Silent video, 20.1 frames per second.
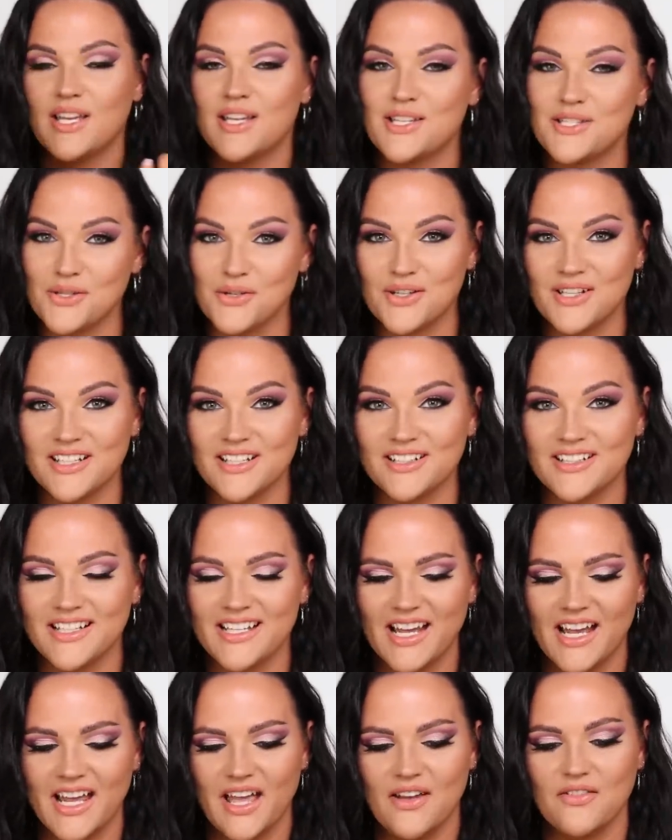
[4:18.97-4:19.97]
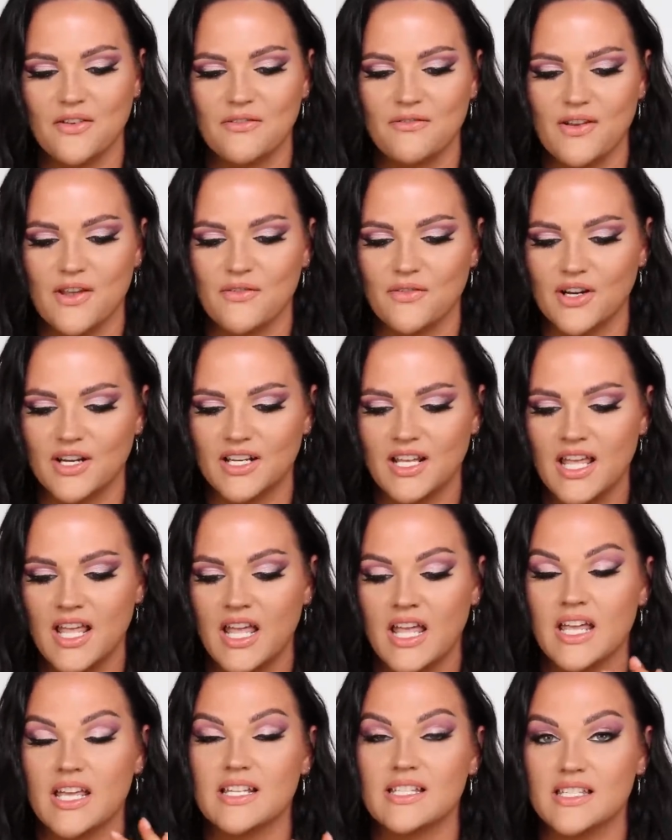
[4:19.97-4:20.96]
So clearly I have a favorite
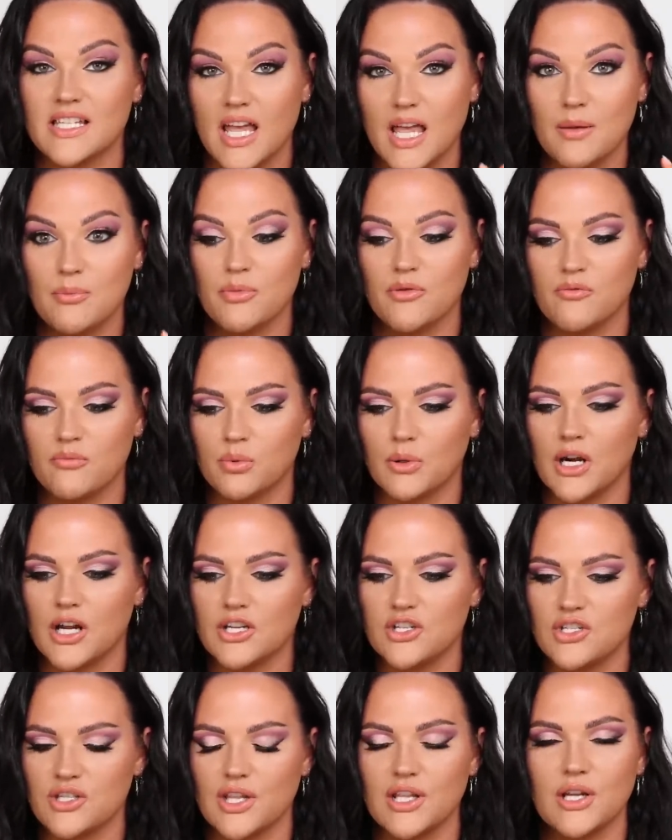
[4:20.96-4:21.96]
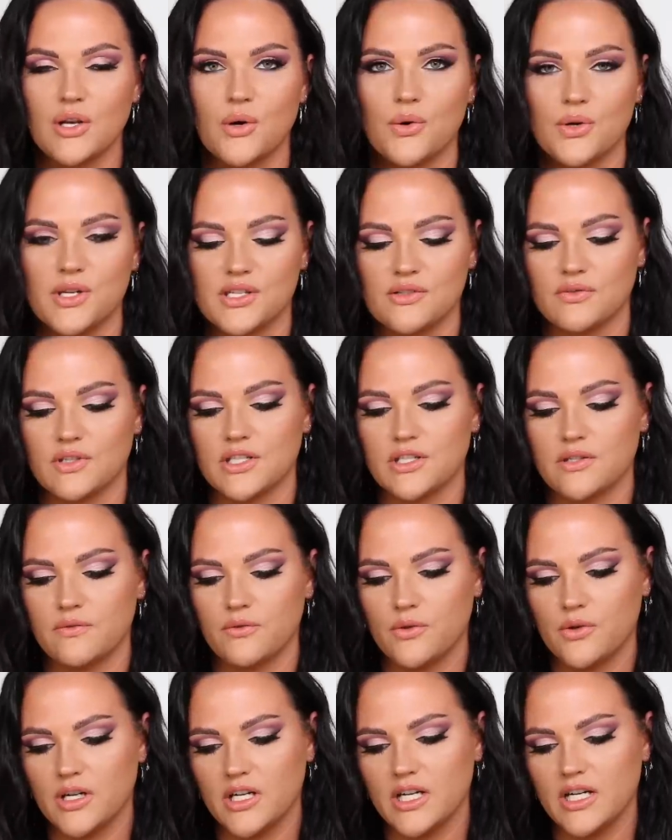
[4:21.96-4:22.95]
type of brush that I always reach
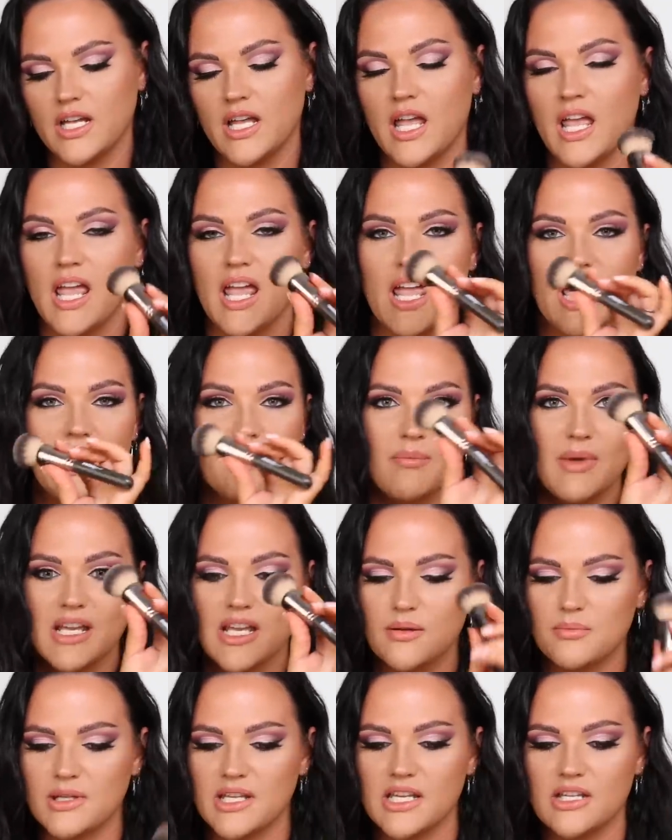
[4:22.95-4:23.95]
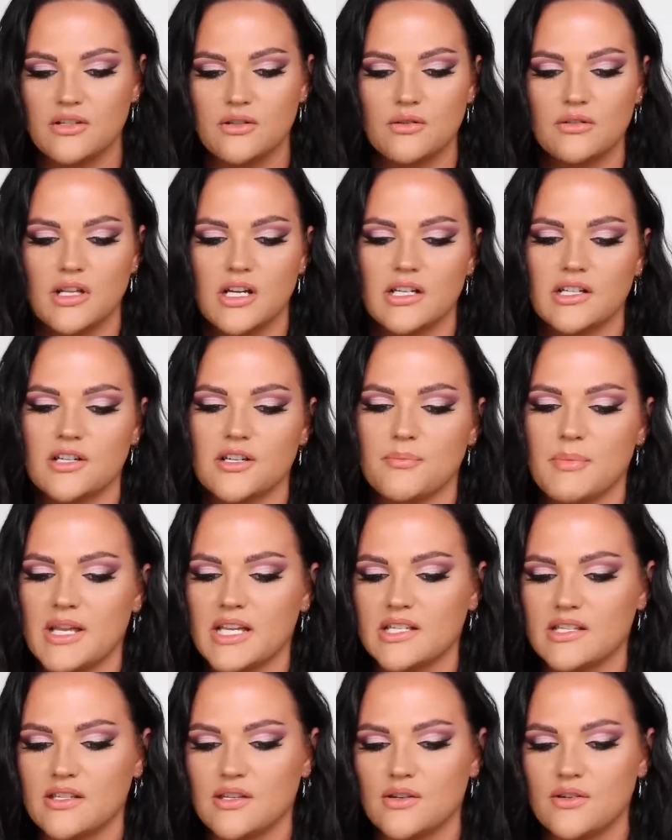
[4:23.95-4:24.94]
for, and Makeup Geek no longer
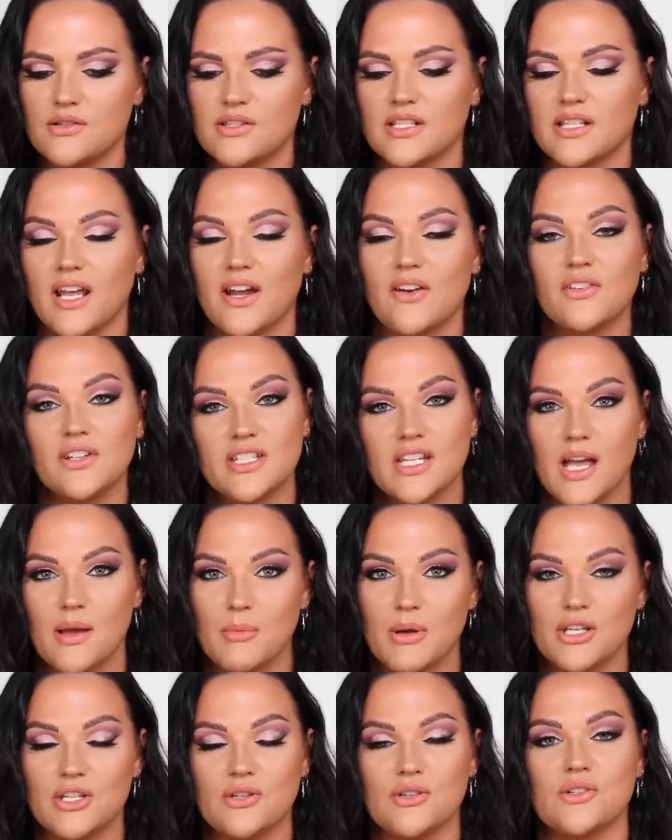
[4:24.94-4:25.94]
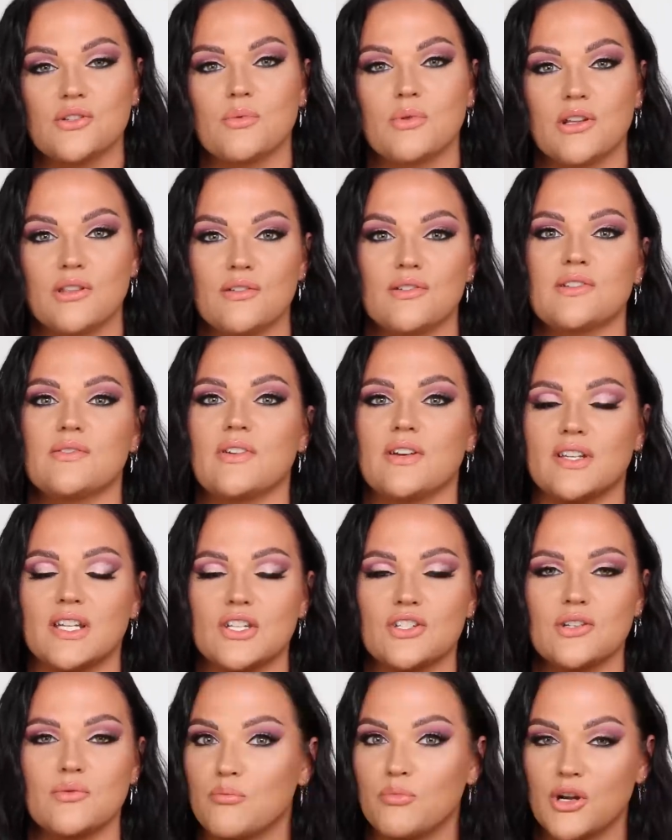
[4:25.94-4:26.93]
makes those, and every time I'd use one of those
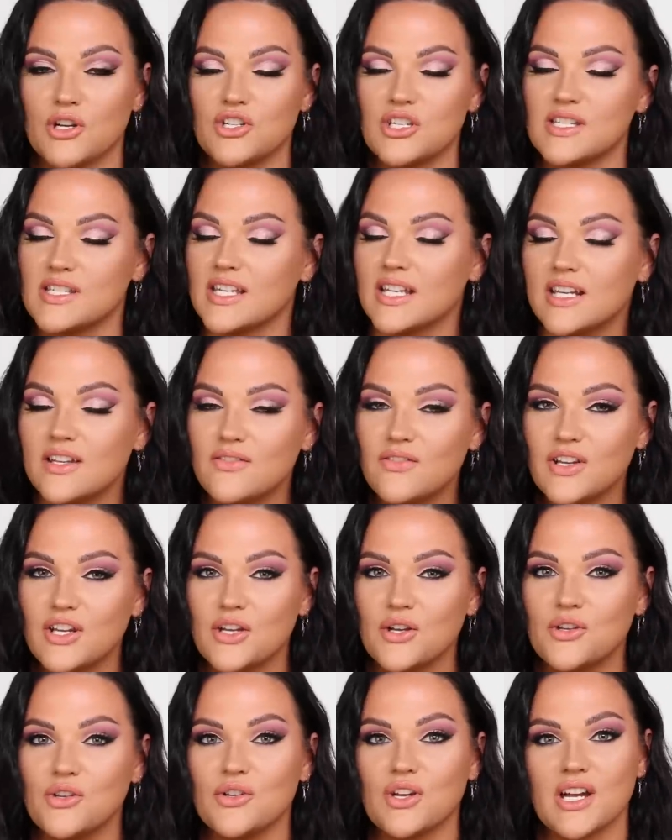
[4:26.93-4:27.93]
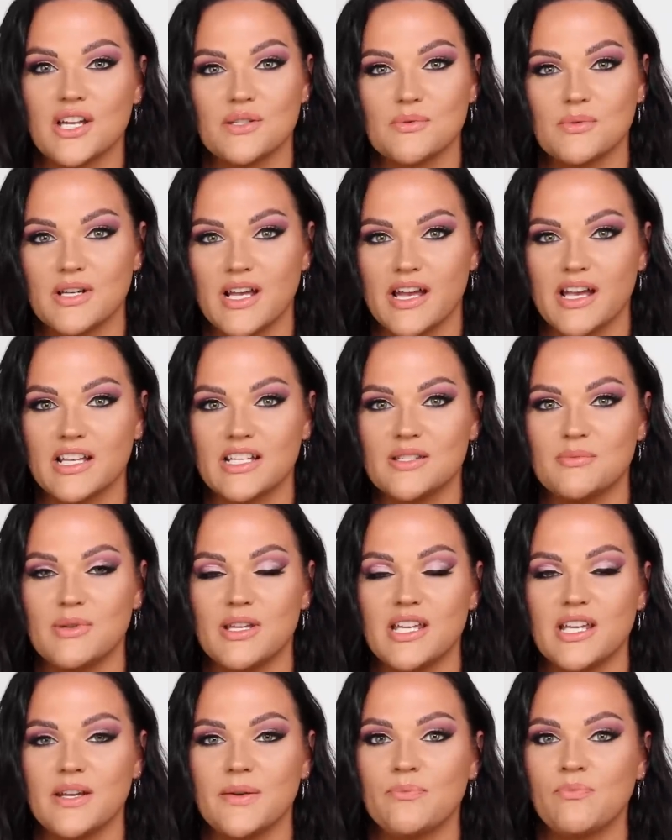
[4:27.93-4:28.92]
foundation brushes in a video, you guys would ask
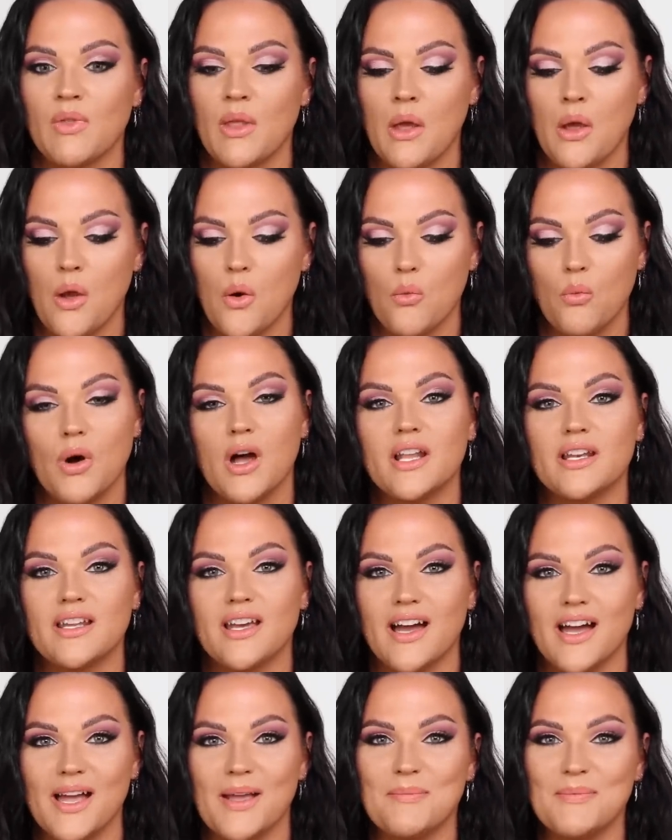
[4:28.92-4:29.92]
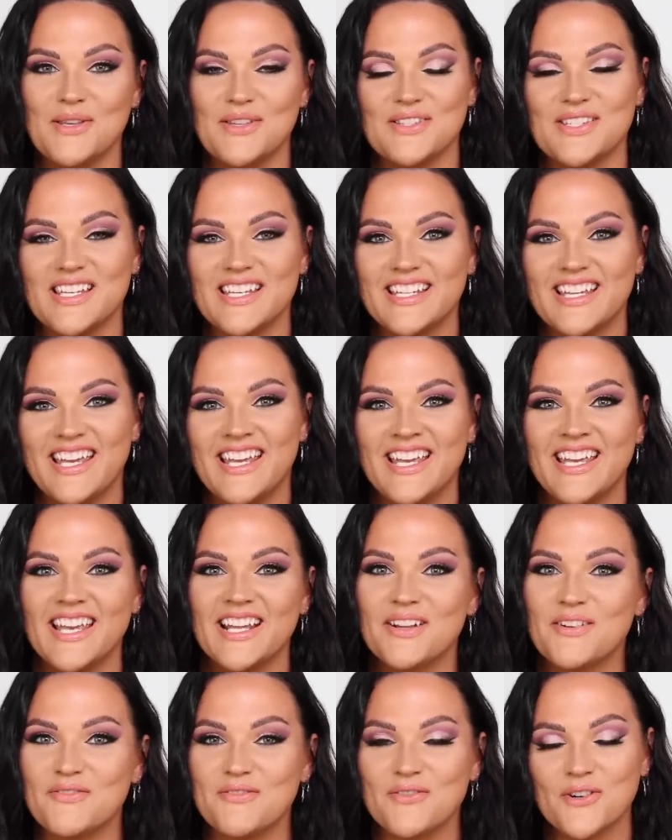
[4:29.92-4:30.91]
me what I'm using,
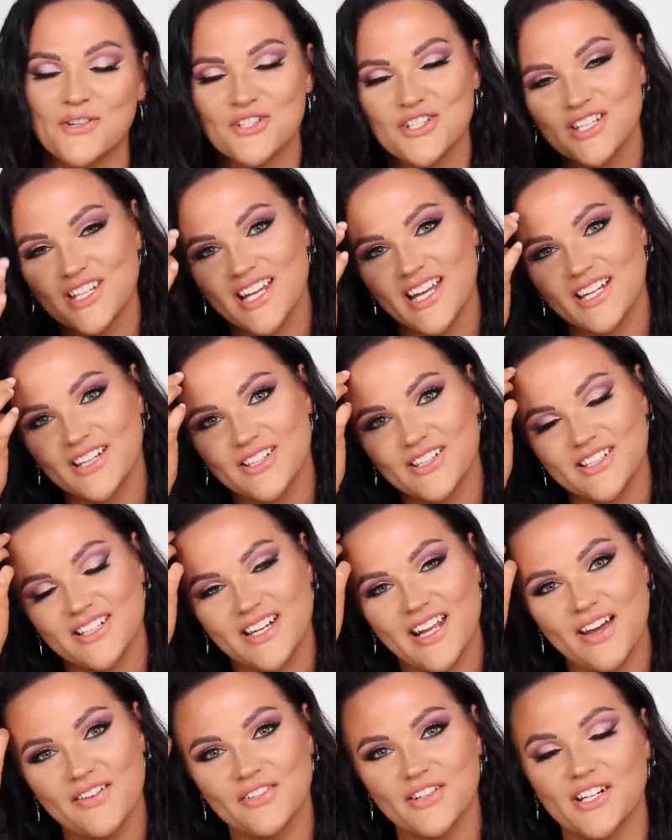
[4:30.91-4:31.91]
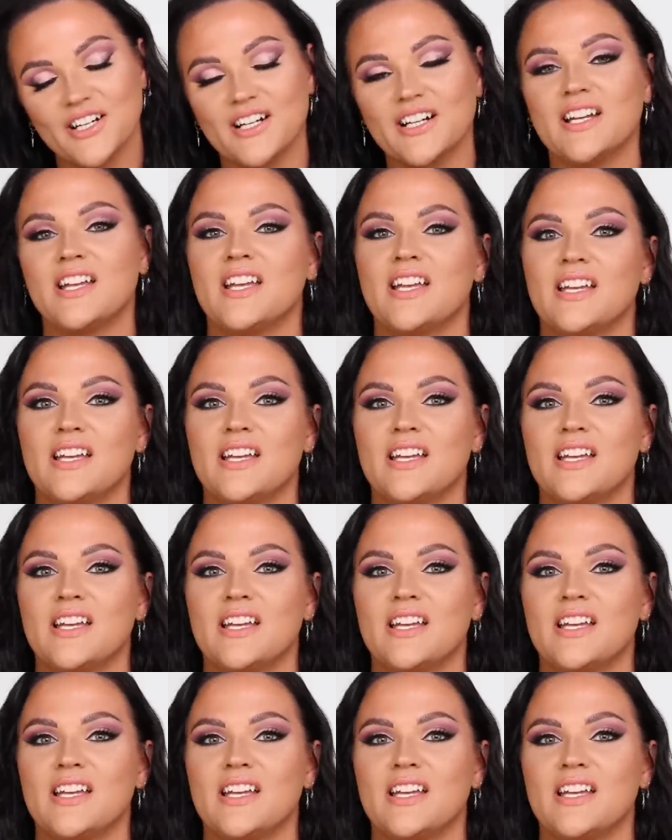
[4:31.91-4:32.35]
and unfortunately I couldn't ever